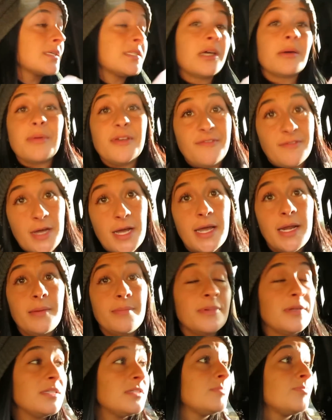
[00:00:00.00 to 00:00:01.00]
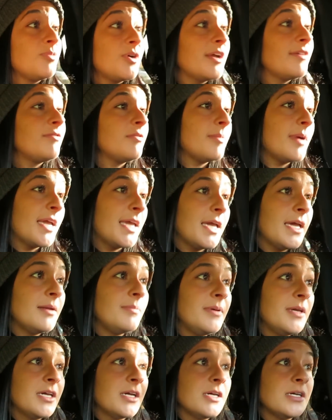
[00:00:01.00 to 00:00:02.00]
because I'll be fine, but pray for my
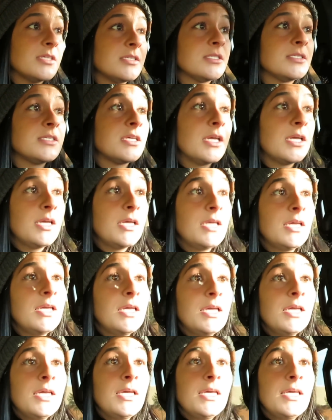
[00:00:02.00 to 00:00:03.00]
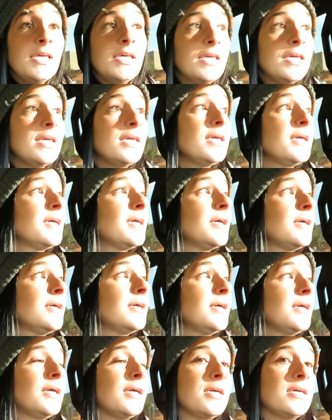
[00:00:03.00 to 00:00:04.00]
kid, because he
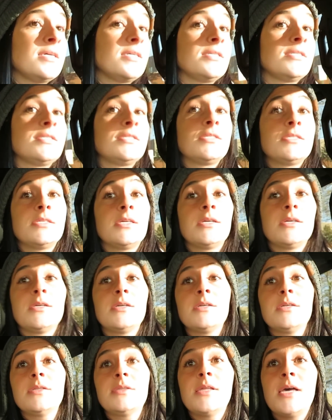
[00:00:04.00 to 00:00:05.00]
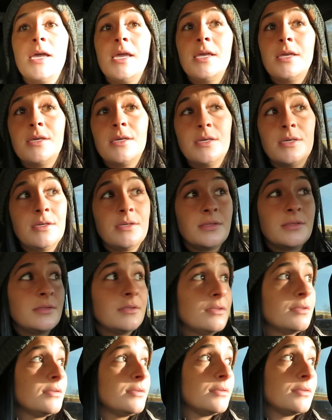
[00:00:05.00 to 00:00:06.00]
is like
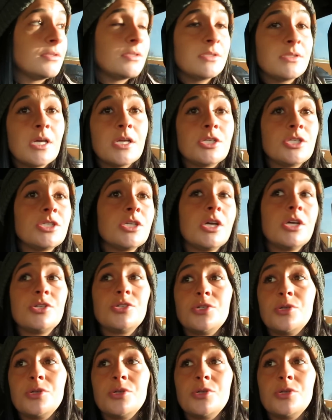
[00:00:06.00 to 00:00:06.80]
such a